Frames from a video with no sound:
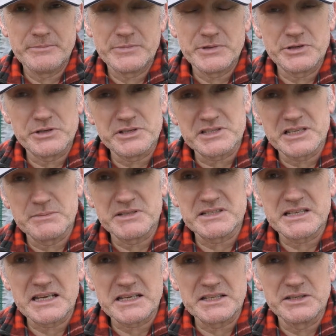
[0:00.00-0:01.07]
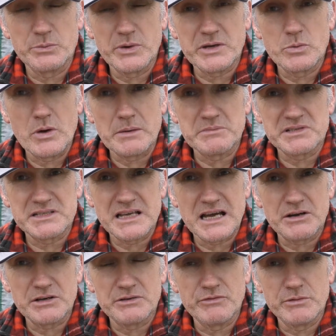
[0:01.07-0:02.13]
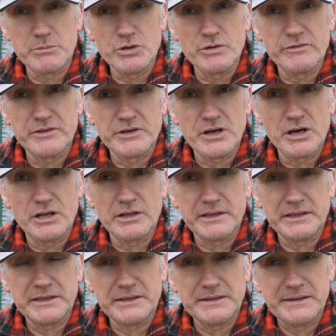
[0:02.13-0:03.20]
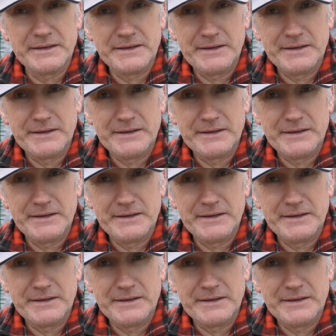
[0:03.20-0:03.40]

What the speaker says: you're going to see me taking the wigwams down and removing all the